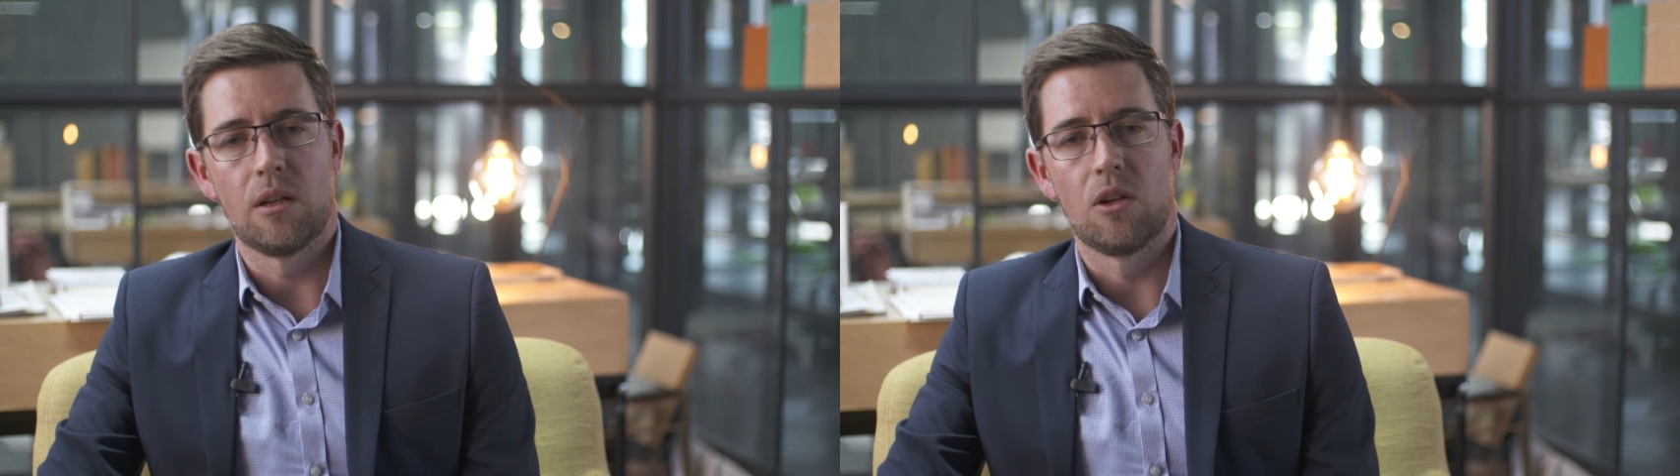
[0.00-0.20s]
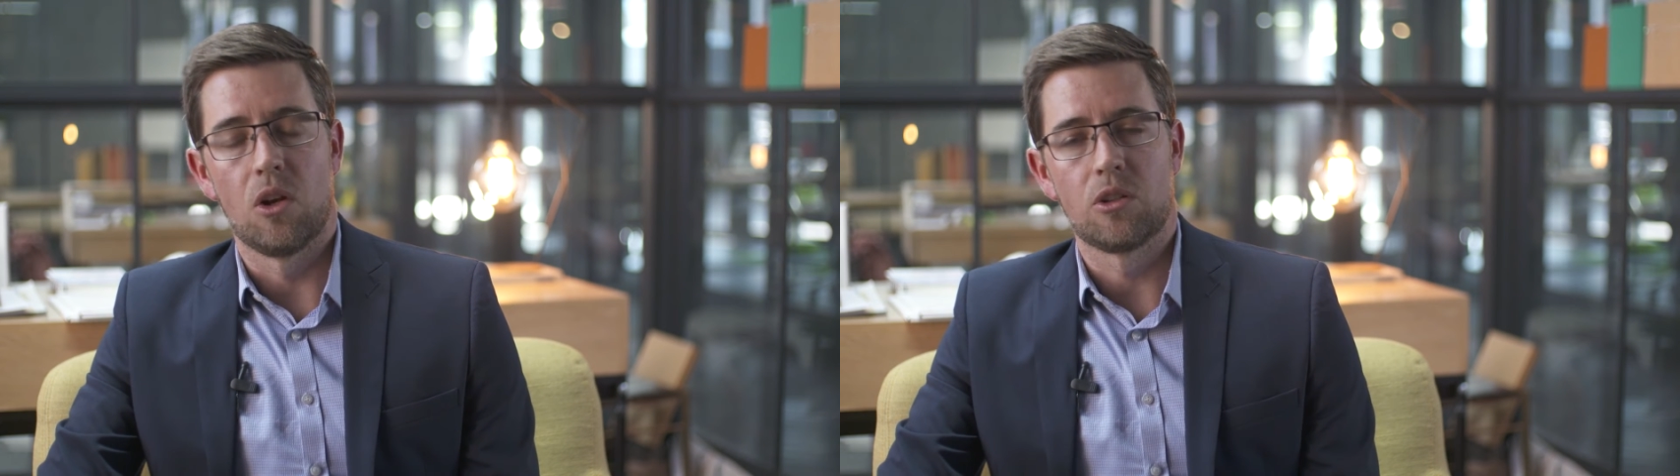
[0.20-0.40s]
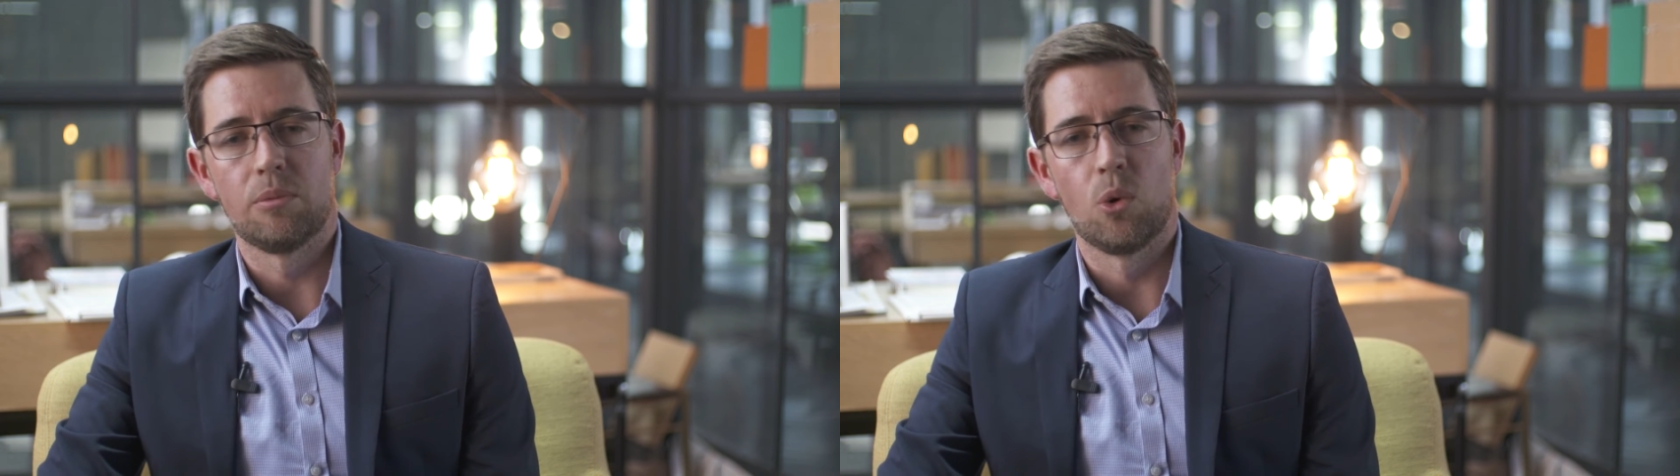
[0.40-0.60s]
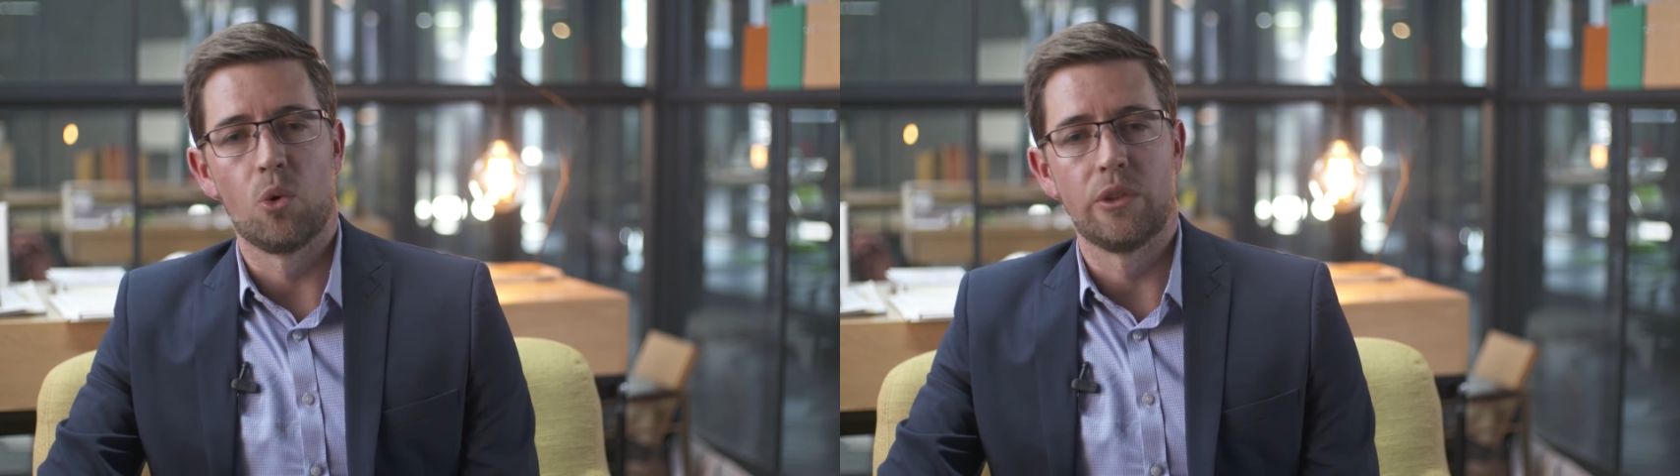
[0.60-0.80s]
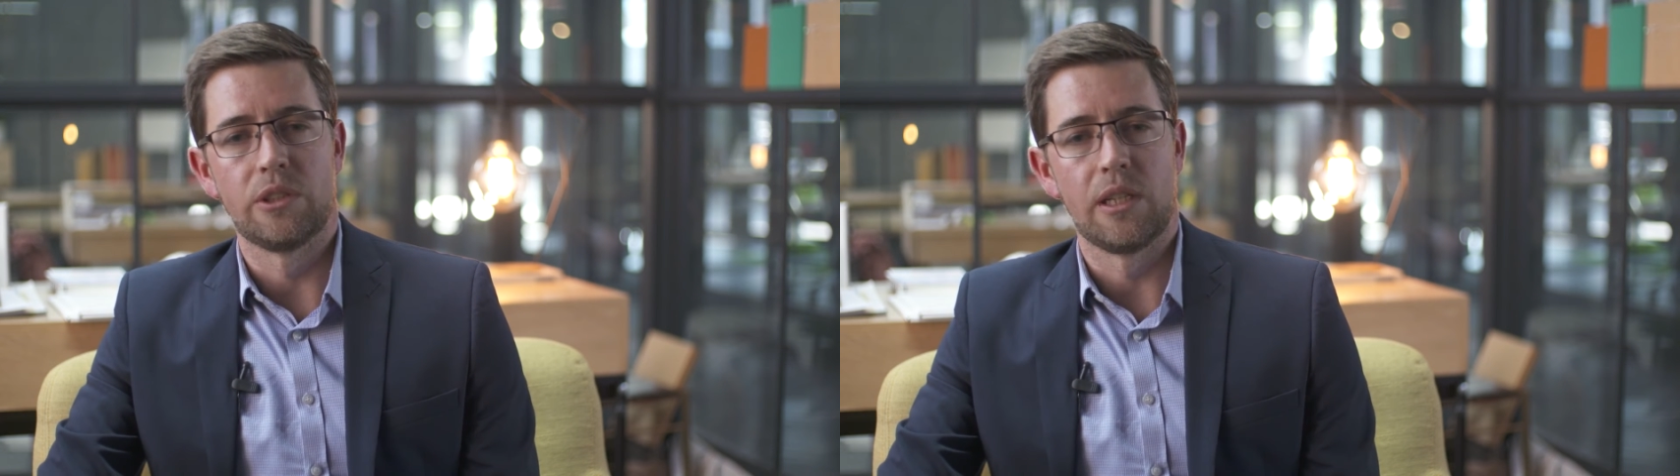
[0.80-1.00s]
a lot more
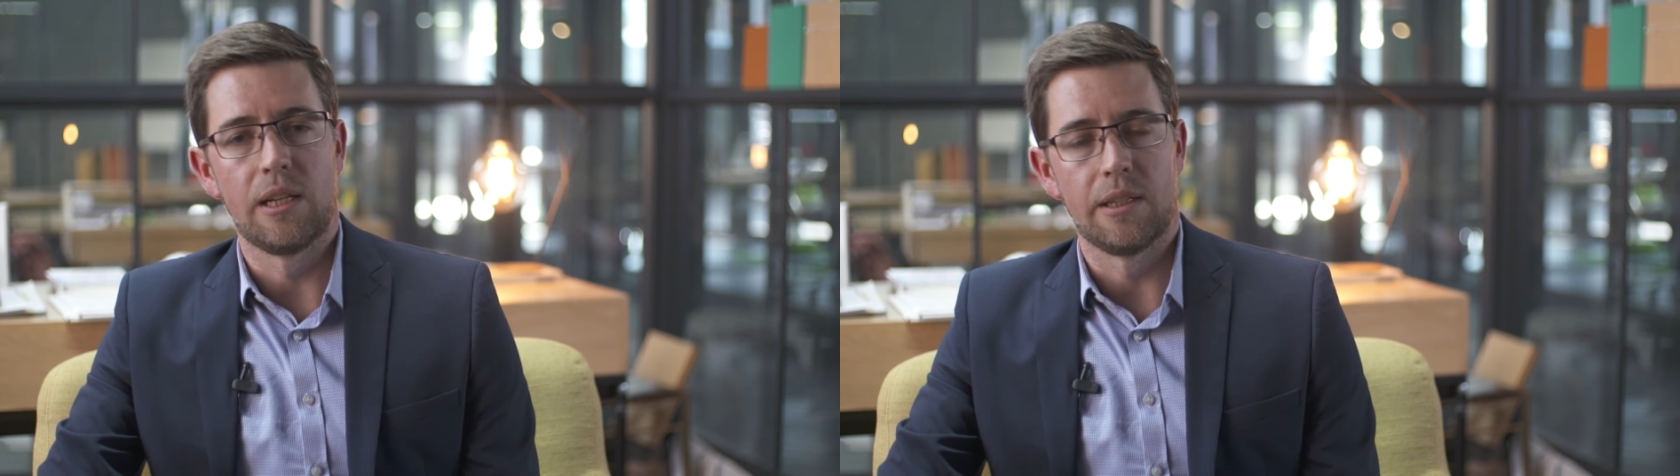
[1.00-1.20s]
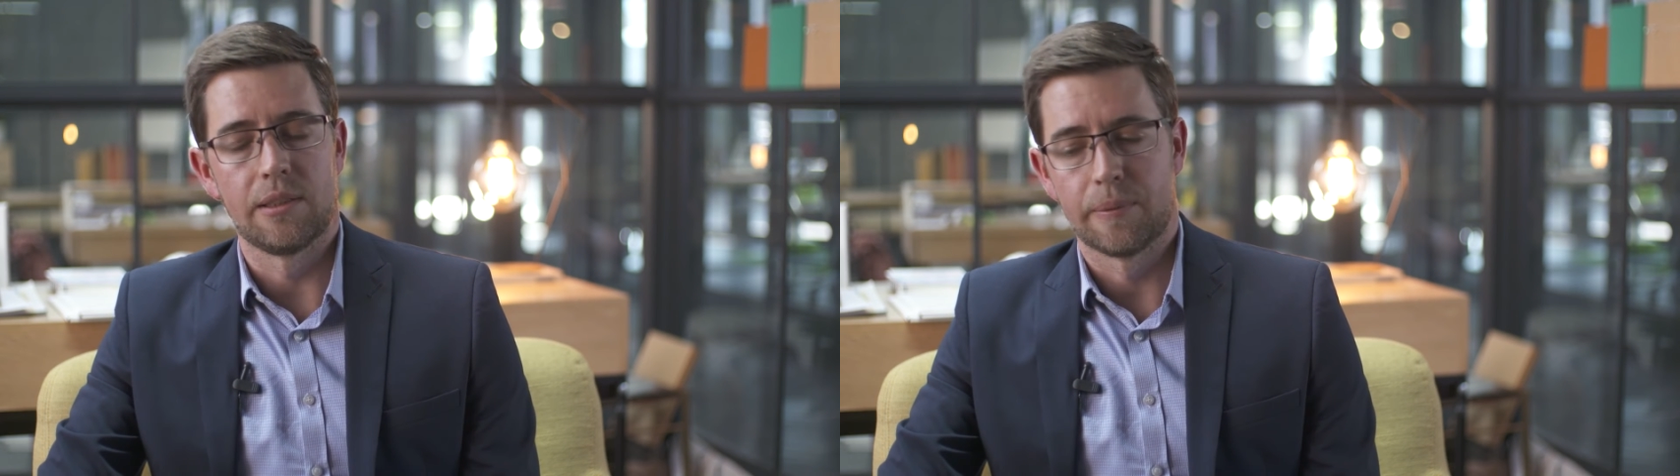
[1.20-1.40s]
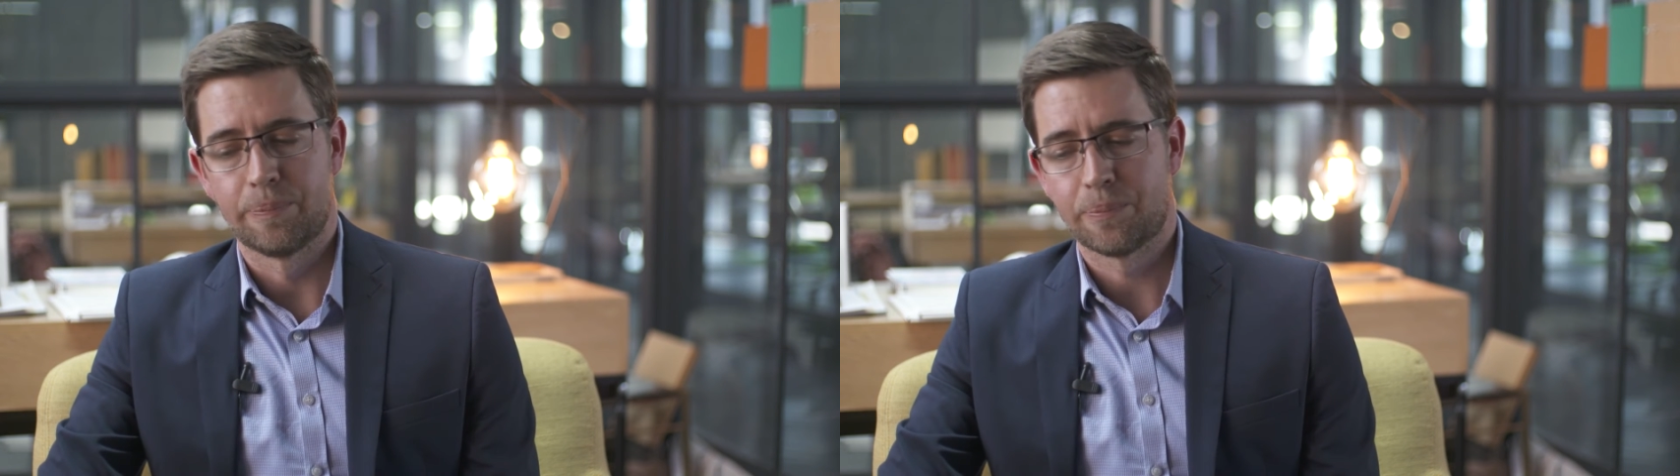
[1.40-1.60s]
resilient.